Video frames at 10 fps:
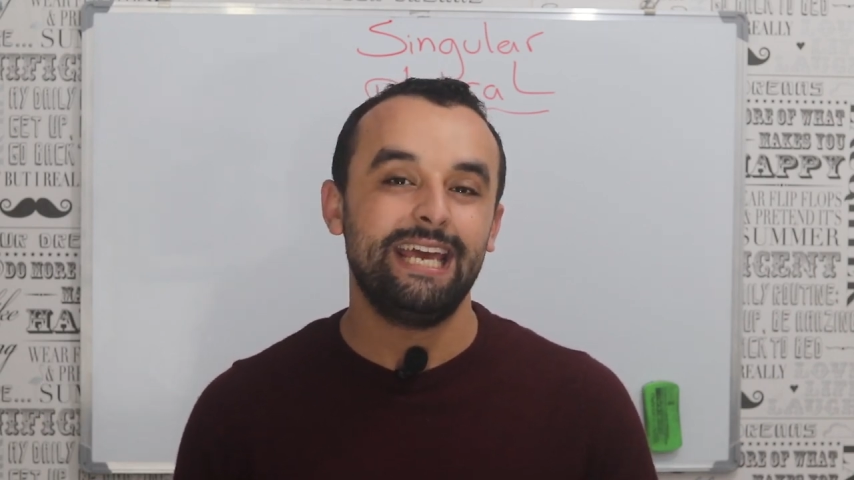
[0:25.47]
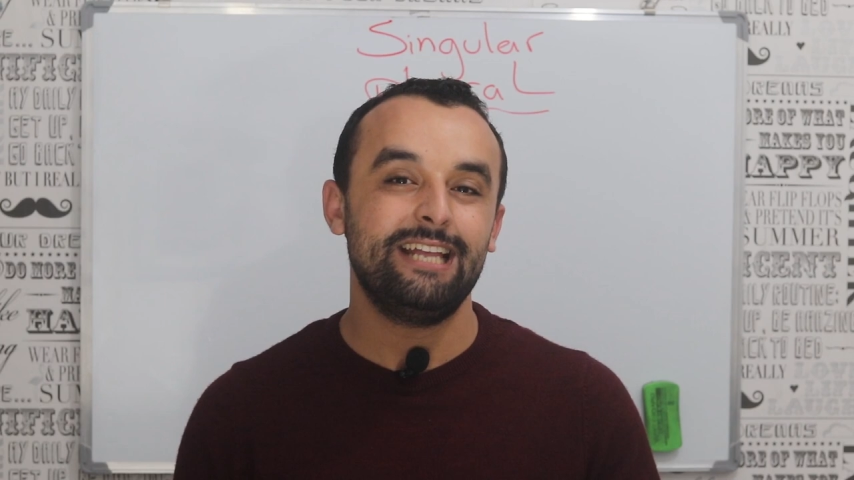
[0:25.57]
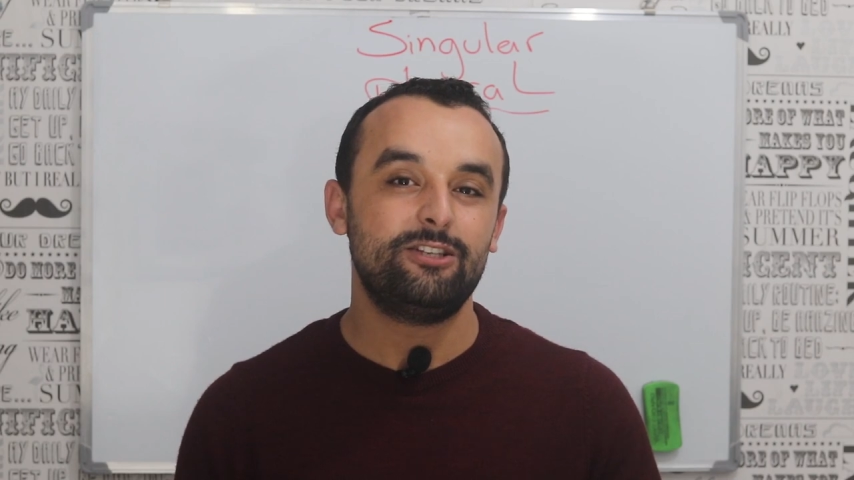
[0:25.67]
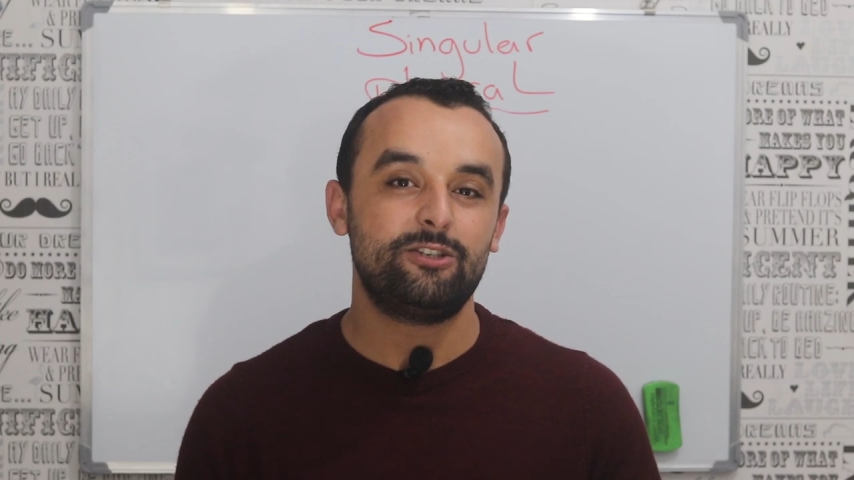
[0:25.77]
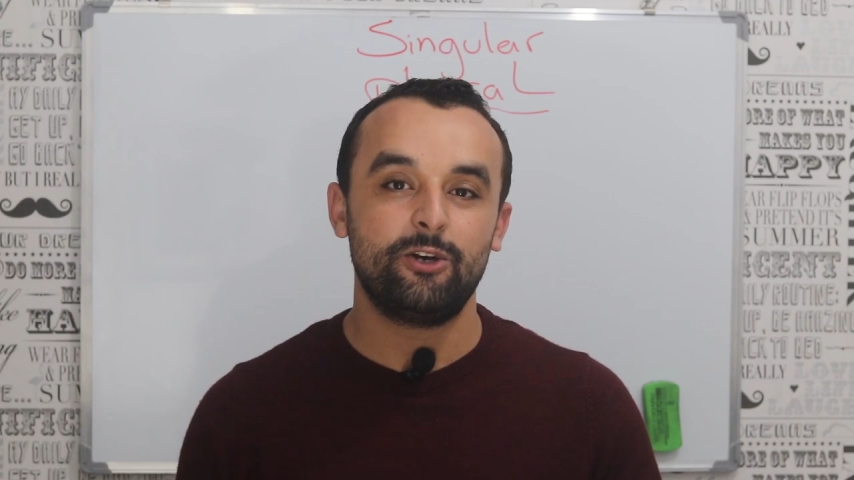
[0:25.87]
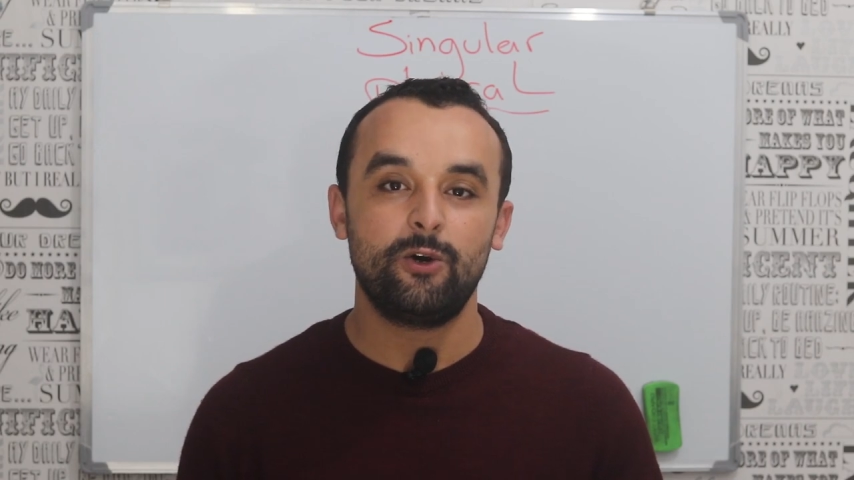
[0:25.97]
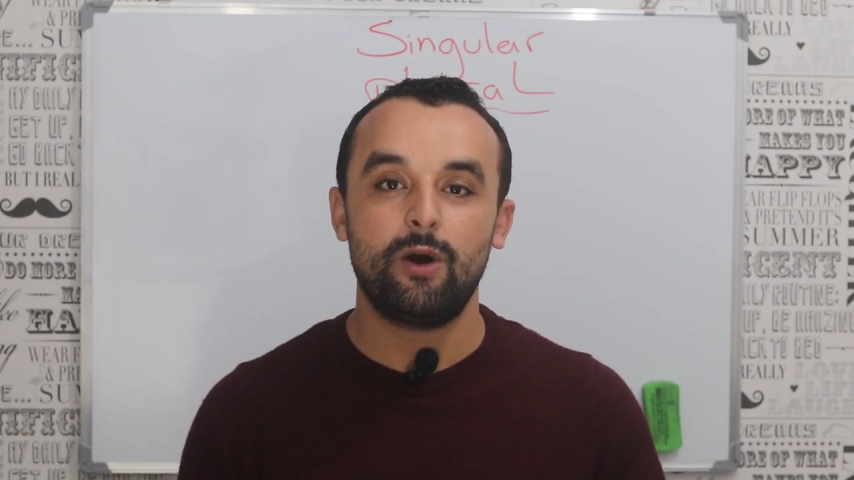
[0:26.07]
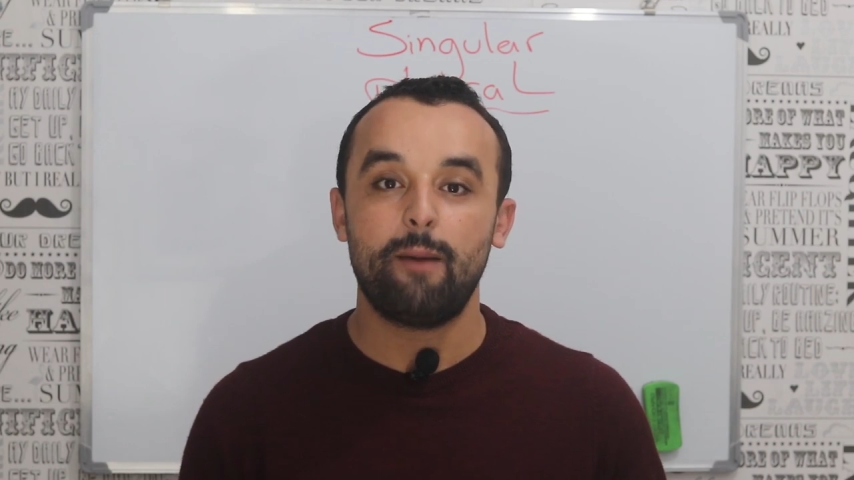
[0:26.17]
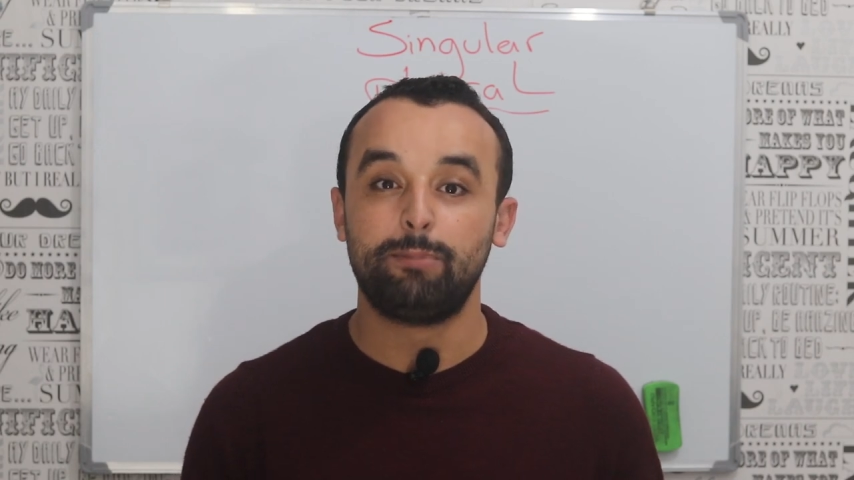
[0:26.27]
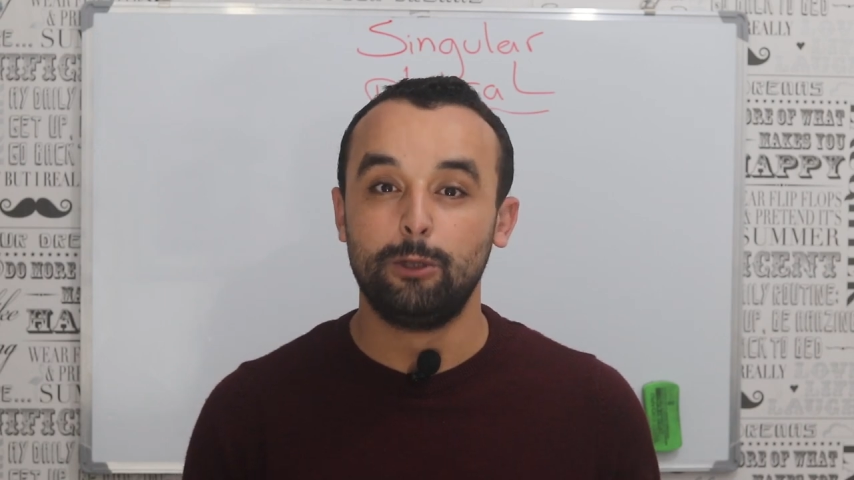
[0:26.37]

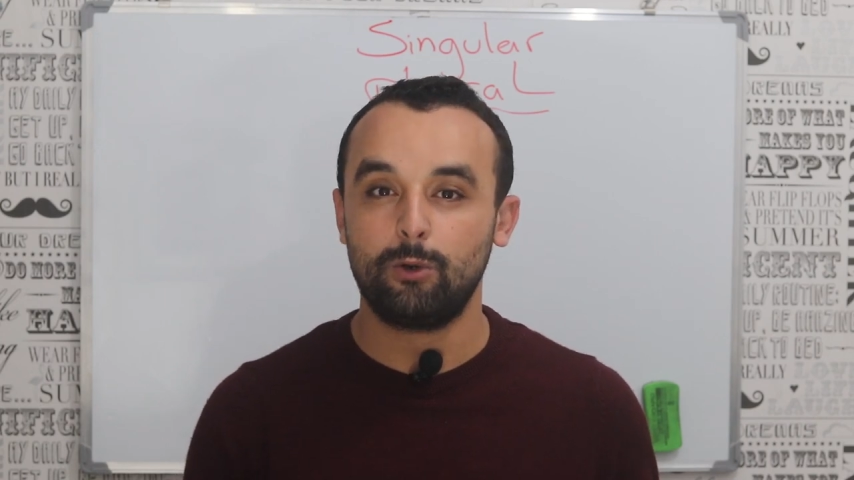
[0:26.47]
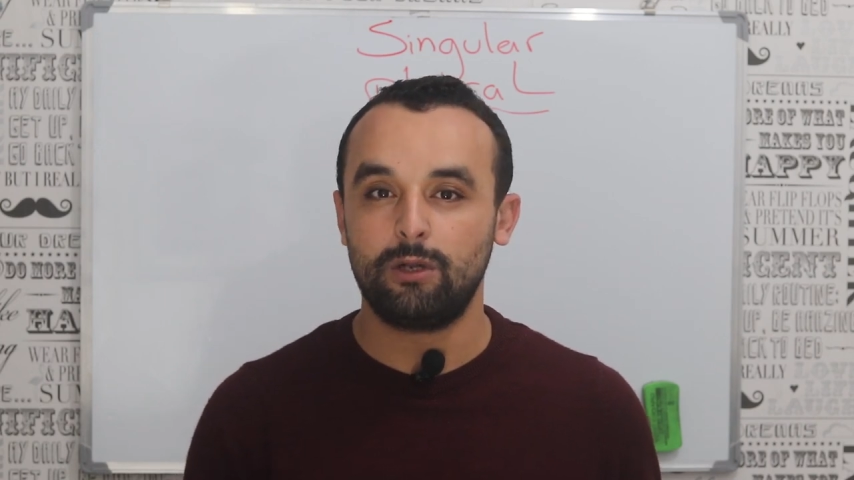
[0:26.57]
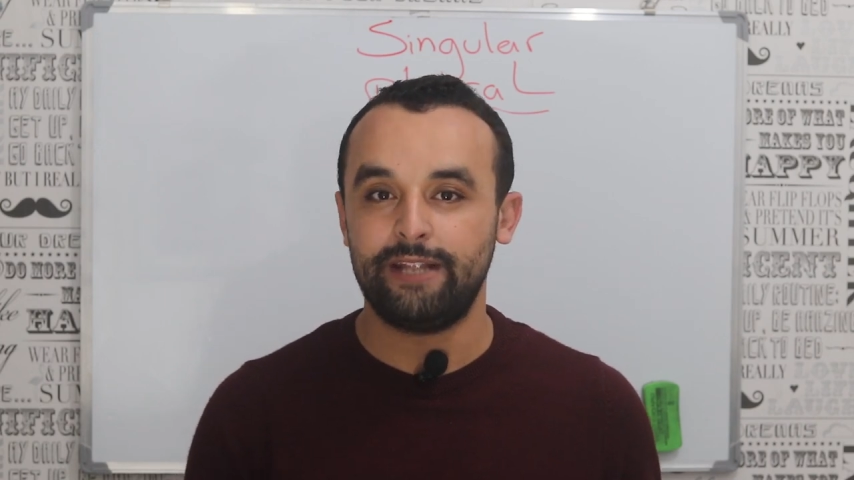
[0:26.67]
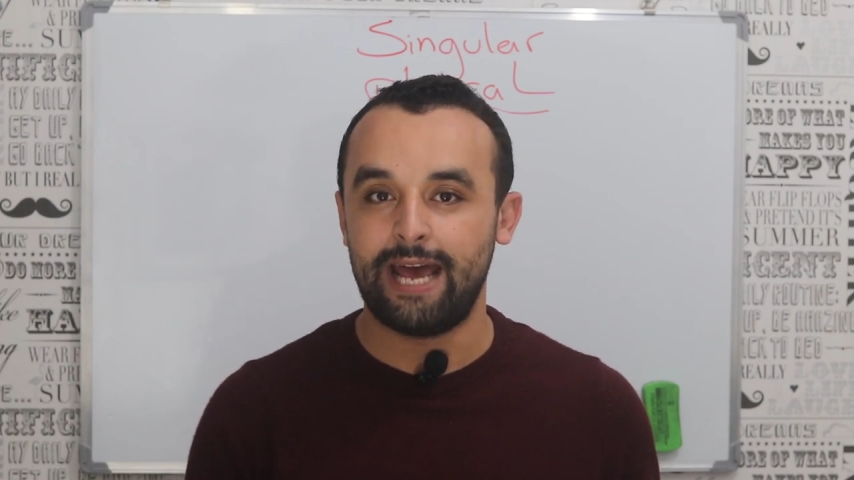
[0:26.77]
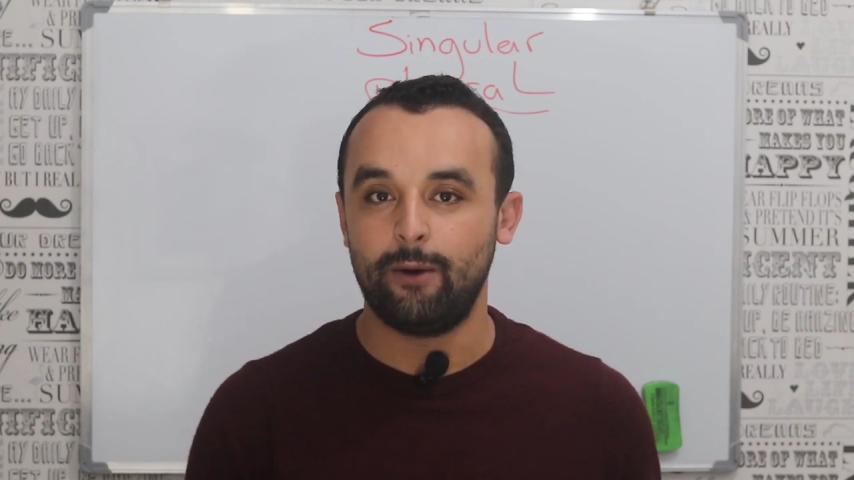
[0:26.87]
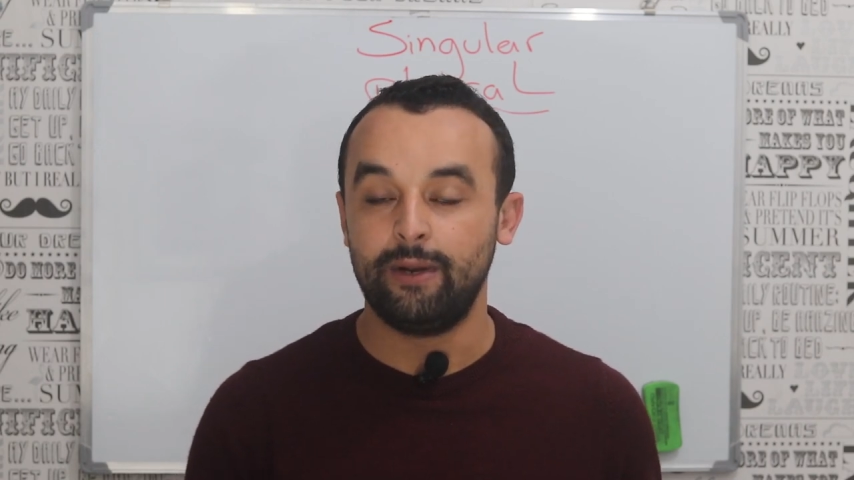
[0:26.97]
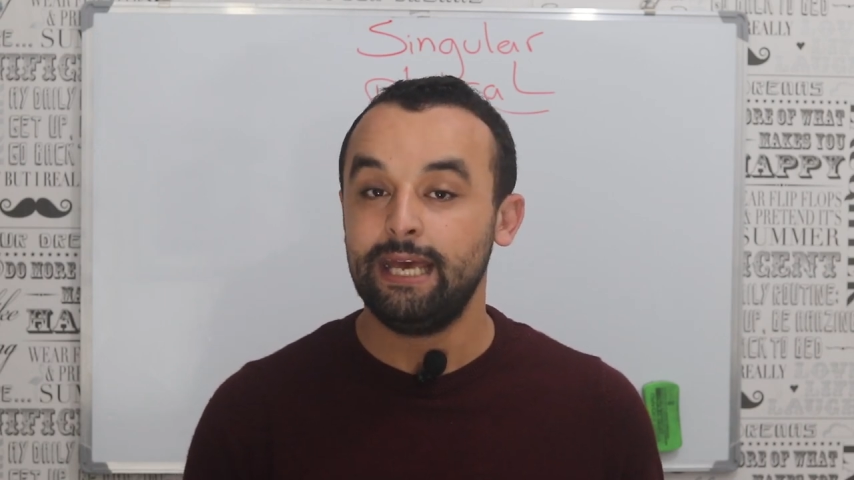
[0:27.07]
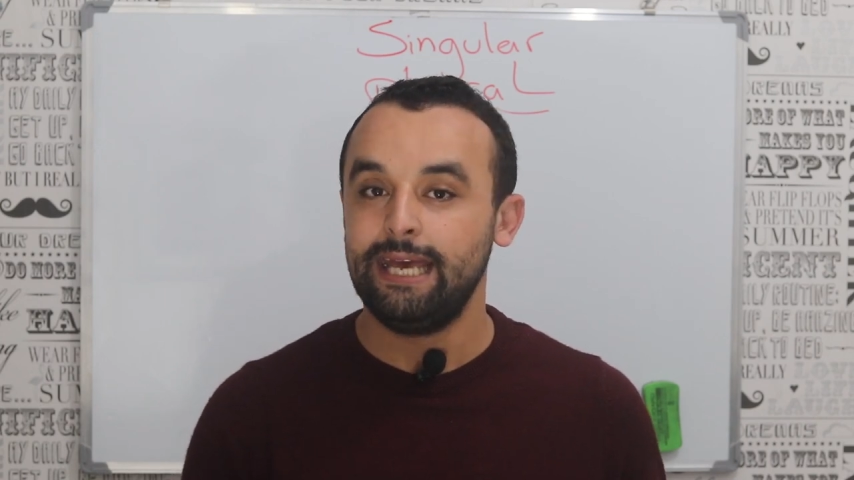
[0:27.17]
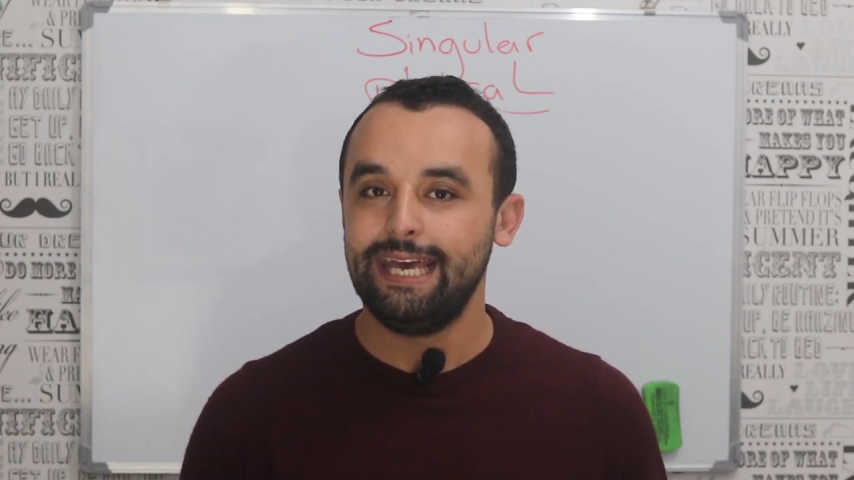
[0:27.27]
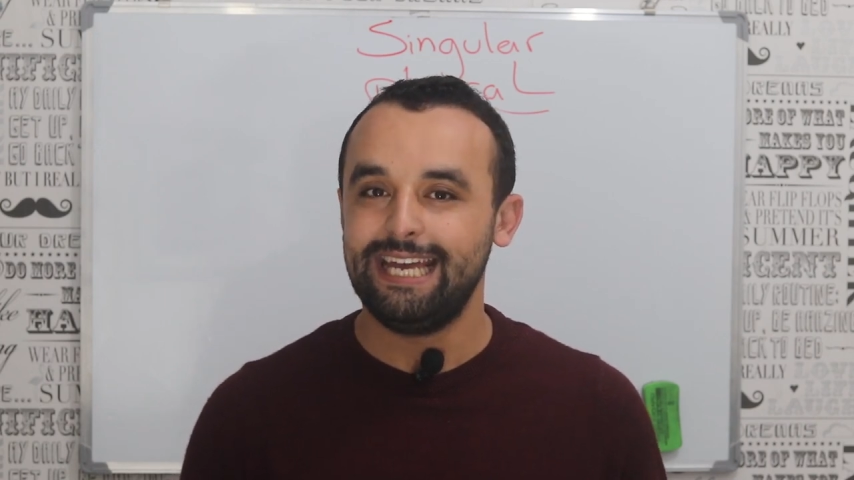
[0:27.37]
into plural noun.